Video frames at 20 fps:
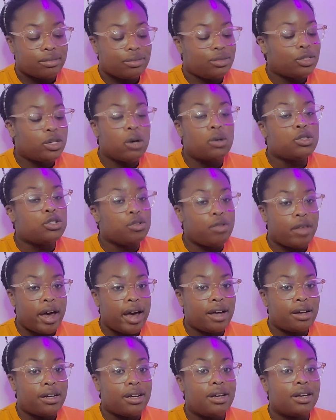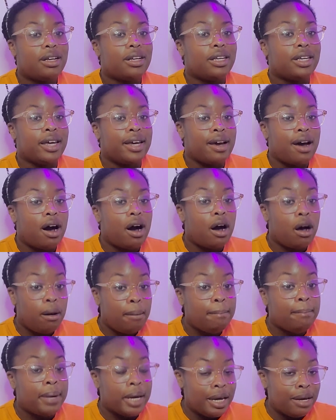do that. Get
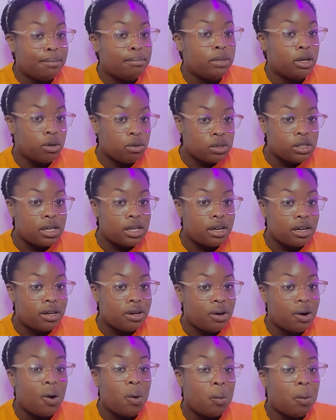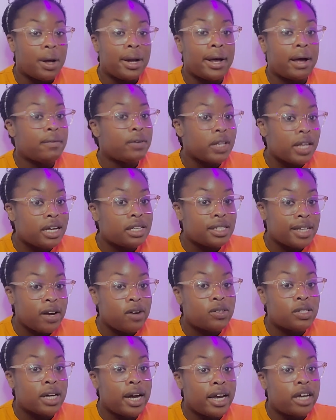upbeat music, whatever that
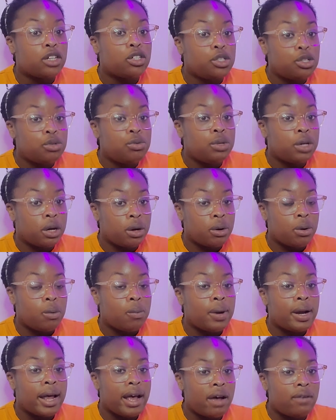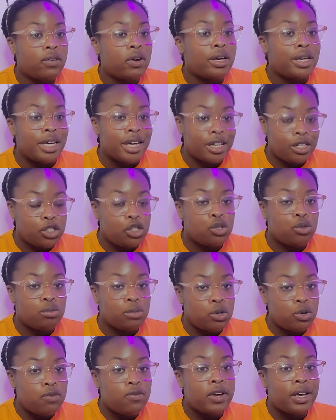sounds like to you, whatever gets you
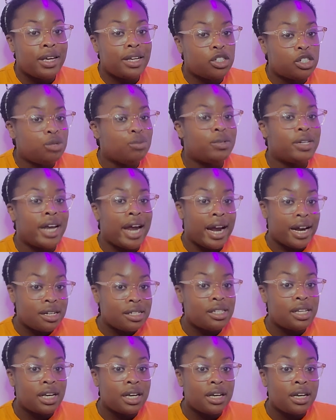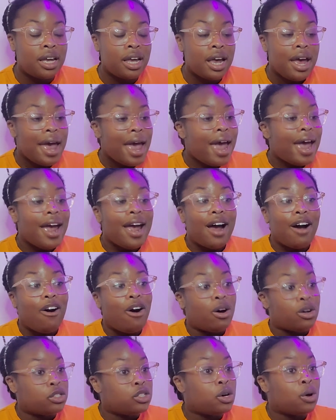moving, gets you dancing.
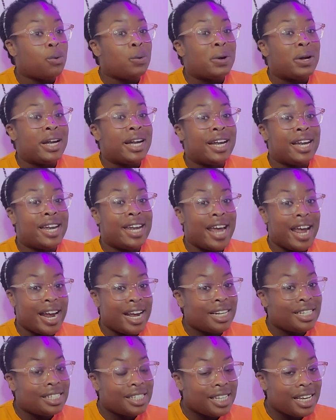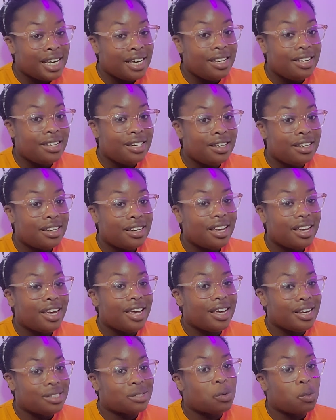Also, dancing
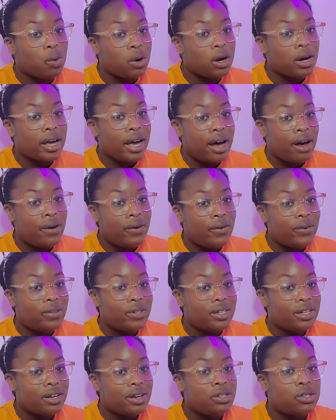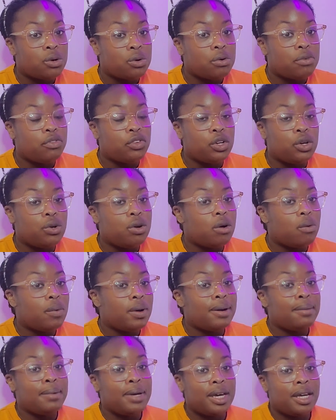is a workout. So if you don't
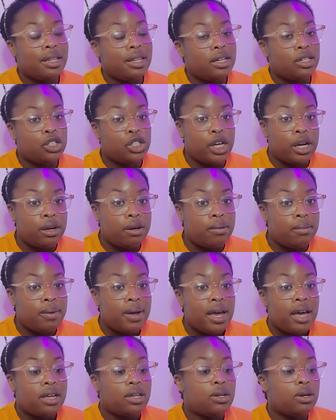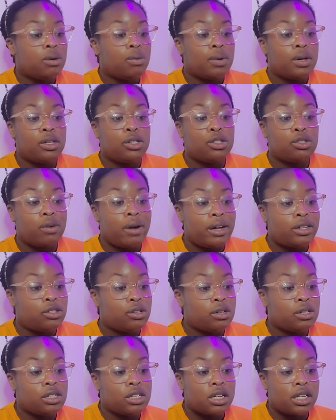want to be in the gym, you don't want to stretch
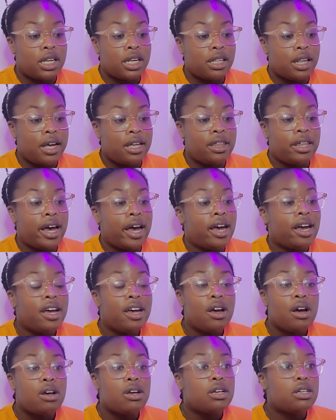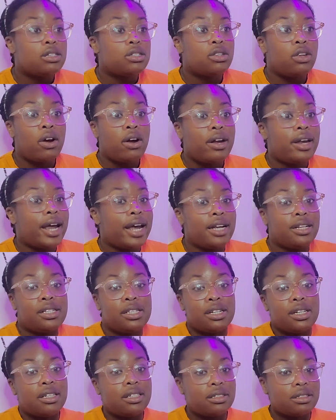or something like that, start
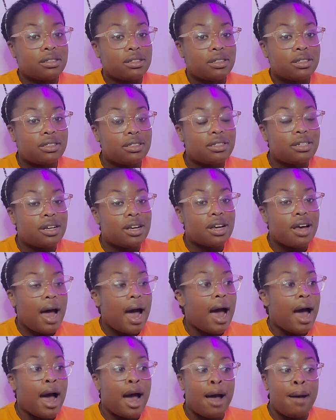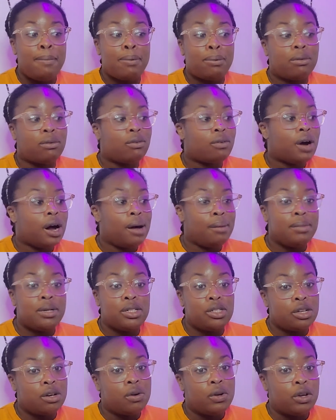dancing. I
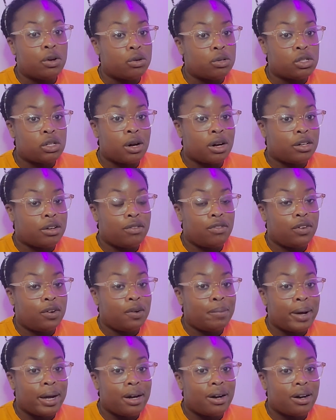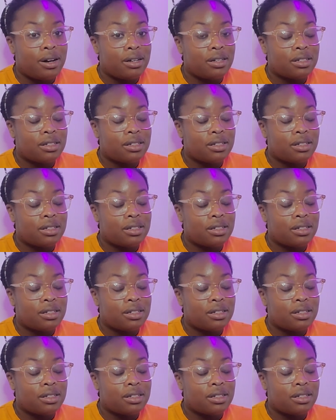promise you'll start to feel better.